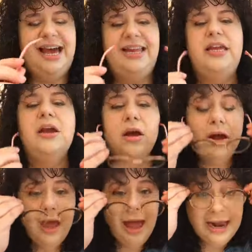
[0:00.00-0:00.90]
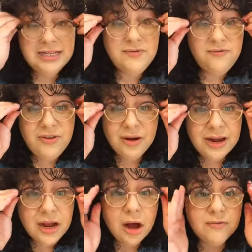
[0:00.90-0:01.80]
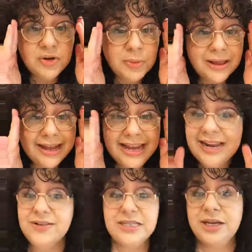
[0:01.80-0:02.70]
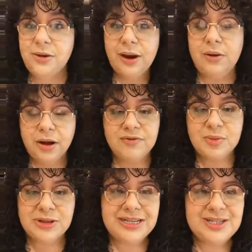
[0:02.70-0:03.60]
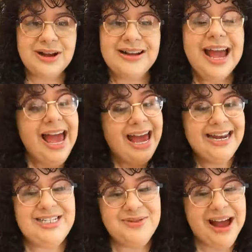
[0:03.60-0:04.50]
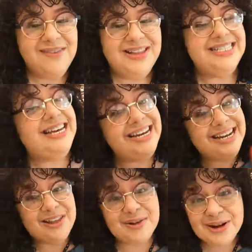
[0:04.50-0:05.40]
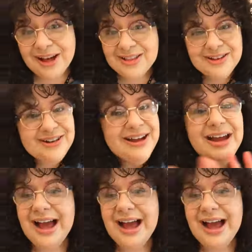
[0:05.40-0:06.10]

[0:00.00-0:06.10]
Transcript: that here, and it's very comfortable. I can't even tell you how comfortable these are. And I do have this in another color.